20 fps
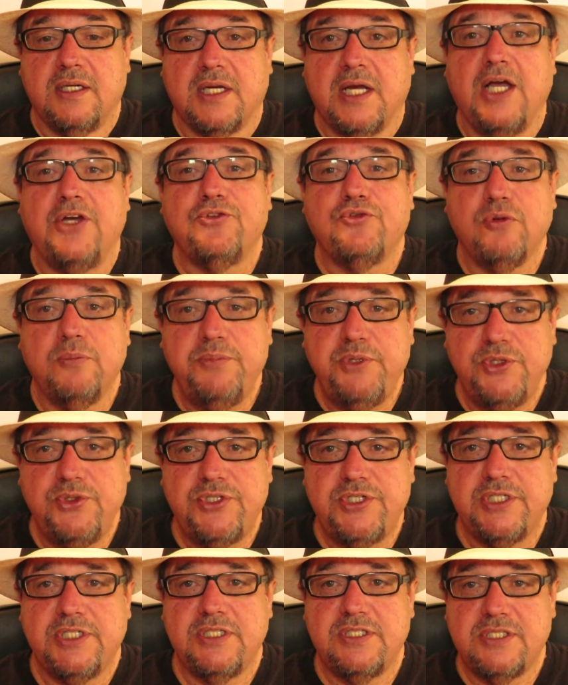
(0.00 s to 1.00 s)

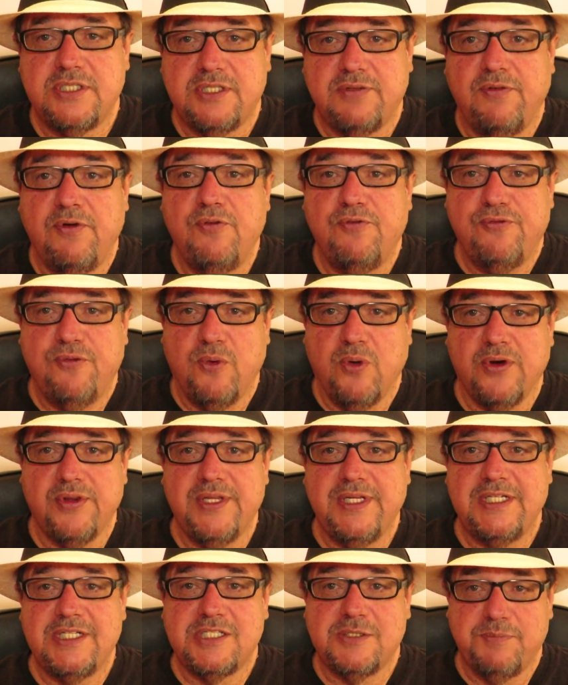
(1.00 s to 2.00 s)
contributions for
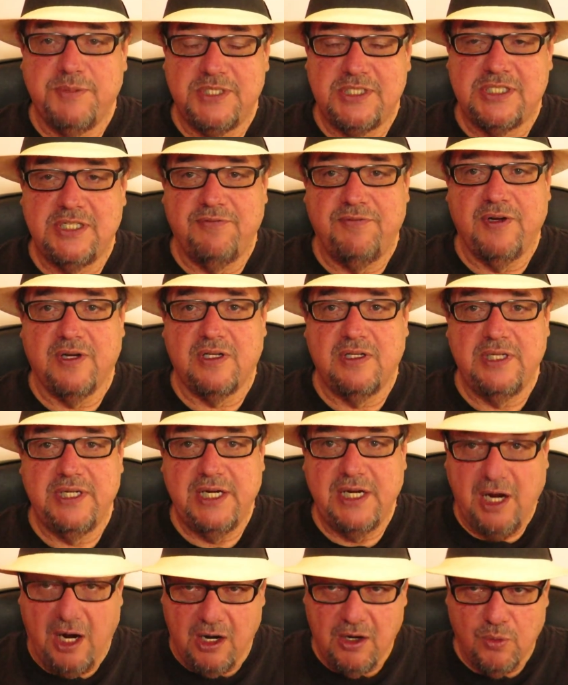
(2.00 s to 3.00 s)
this
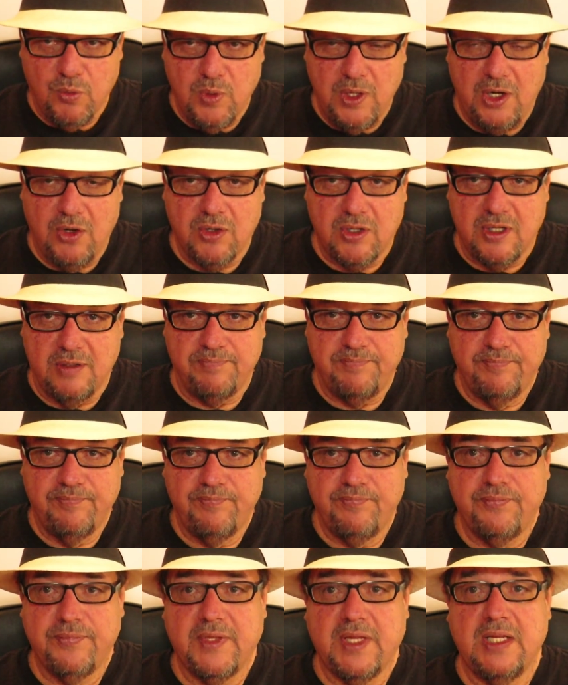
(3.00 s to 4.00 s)
specifically are welcome.
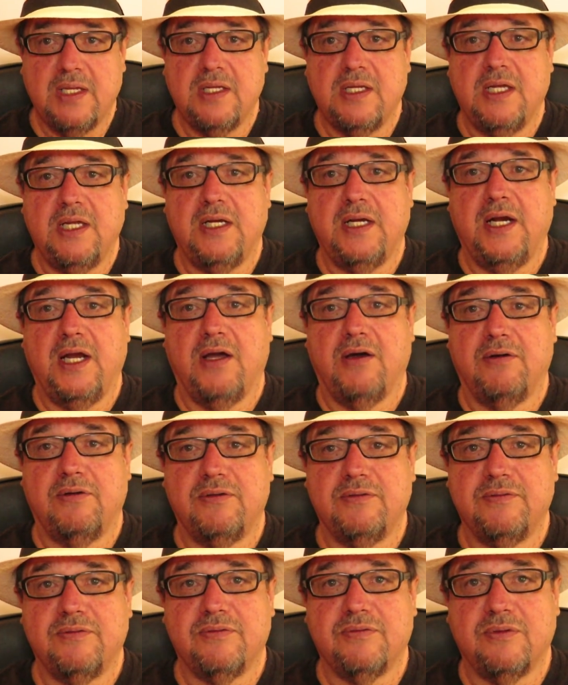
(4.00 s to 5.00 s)
And
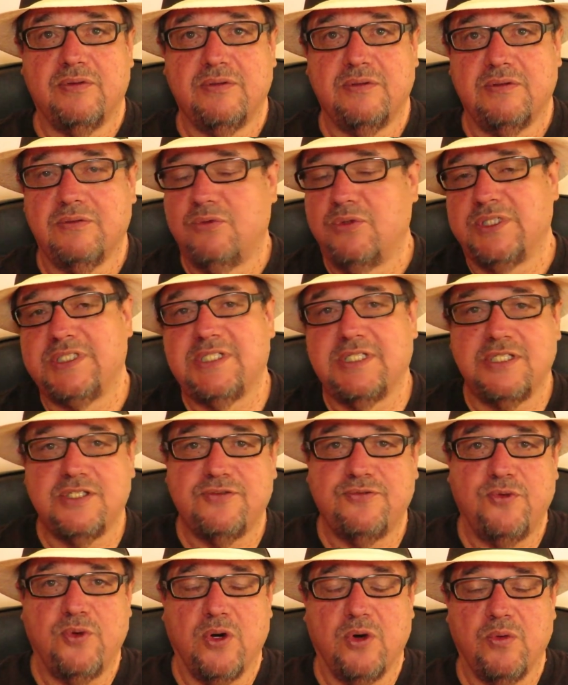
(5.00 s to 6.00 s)
now, what's
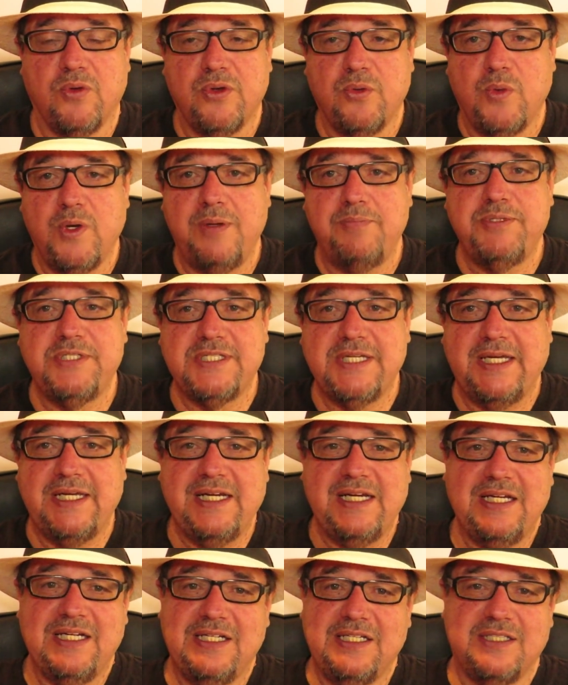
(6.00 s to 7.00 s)
this for? Well, the
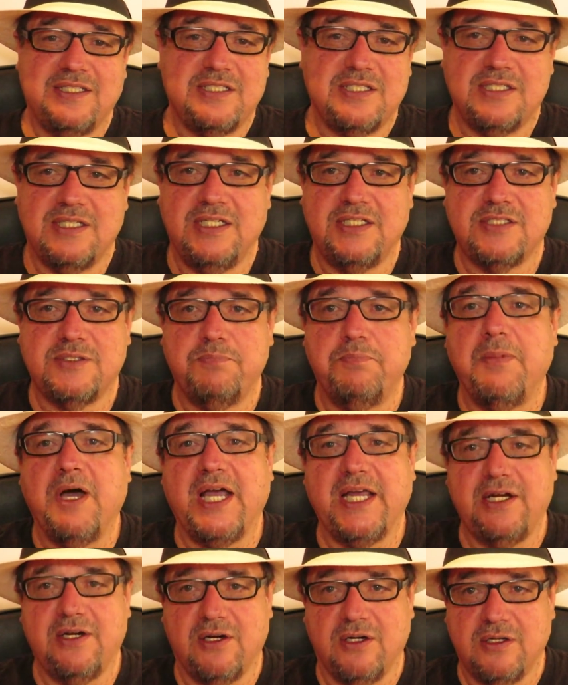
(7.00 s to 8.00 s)
website, it's, it's
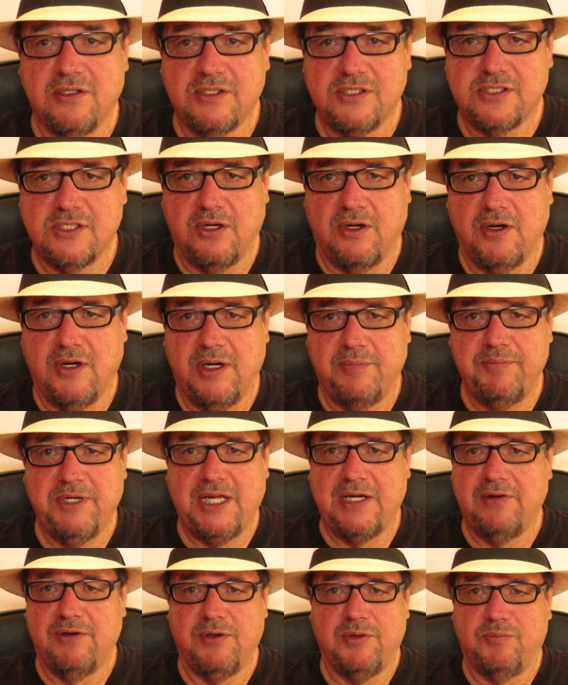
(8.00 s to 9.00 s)
minor, so I'm
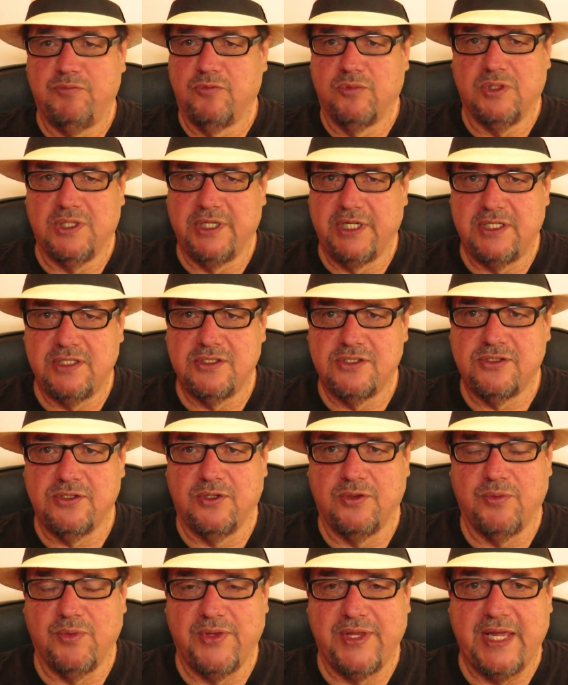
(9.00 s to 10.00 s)
not really
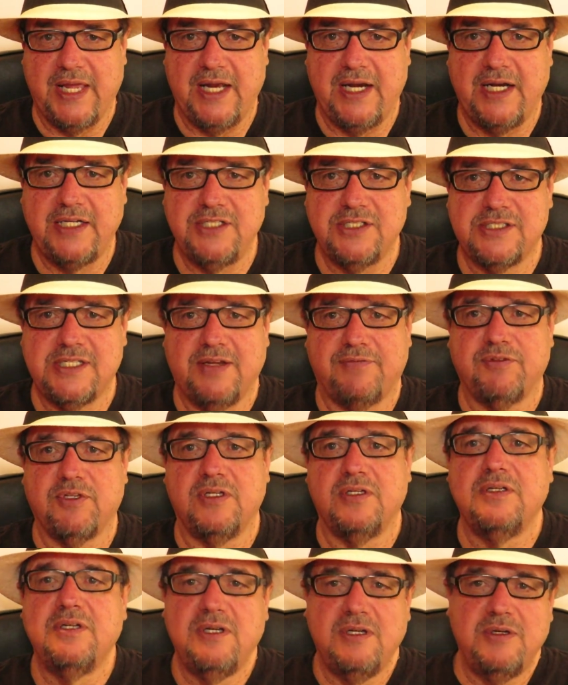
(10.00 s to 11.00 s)
concerned with that. I just have
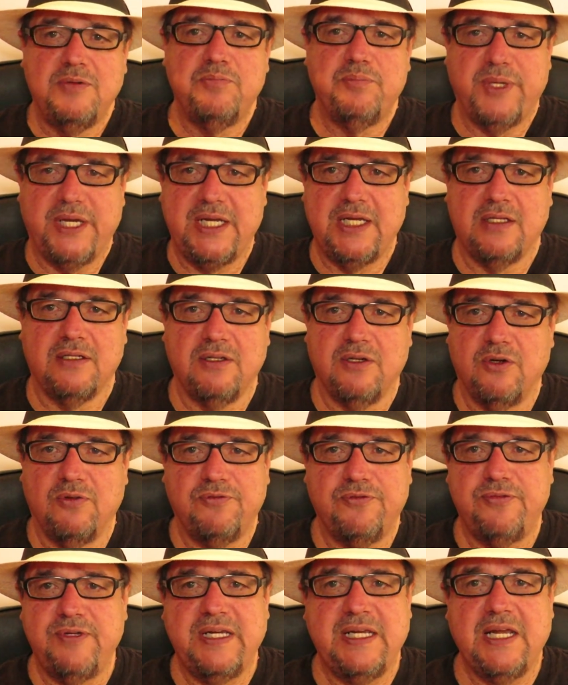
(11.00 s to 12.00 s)
to pay a little
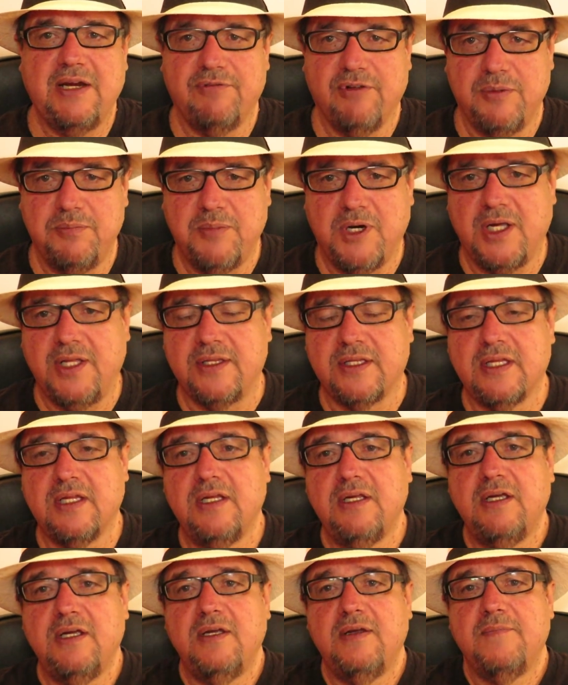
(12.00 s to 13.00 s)
fee every month.
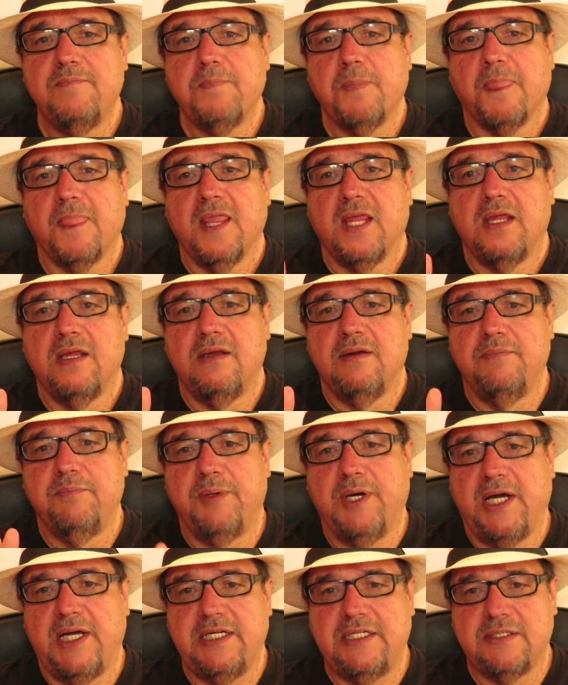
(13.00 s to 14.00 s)

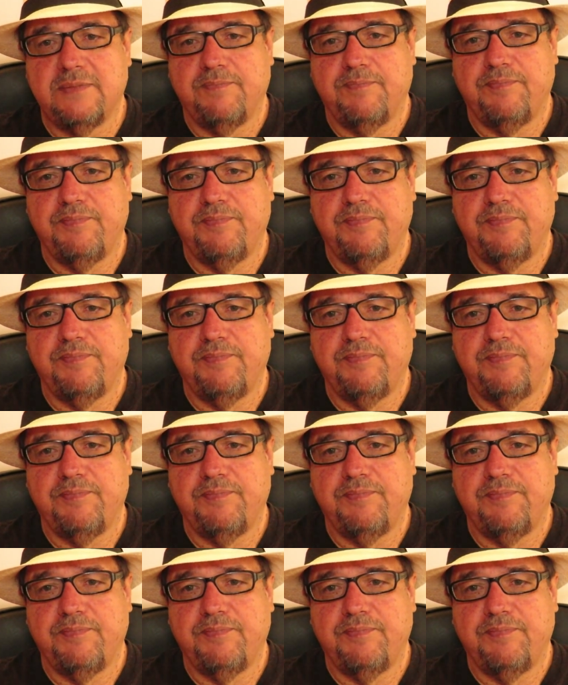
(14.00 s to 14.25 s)
But